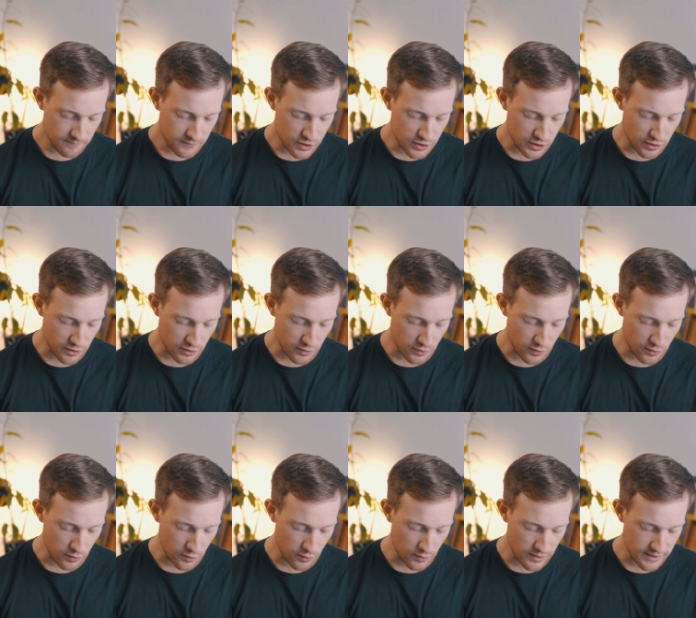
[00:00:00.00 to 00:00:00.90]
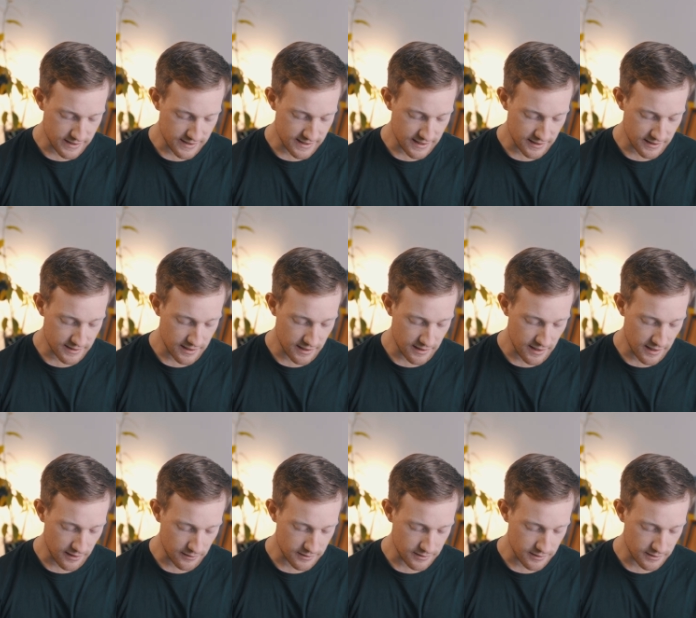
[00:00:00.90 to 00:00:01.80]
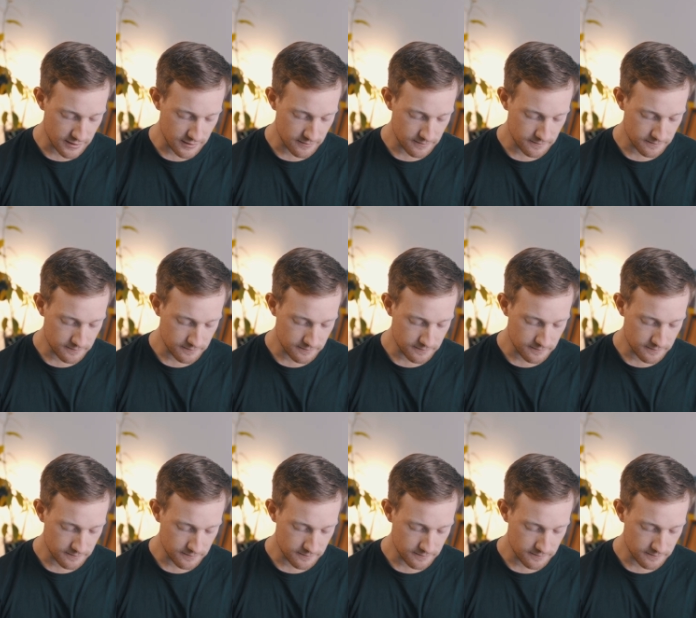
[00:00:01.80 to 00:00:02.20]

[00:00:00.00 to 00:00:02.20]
to 60,000.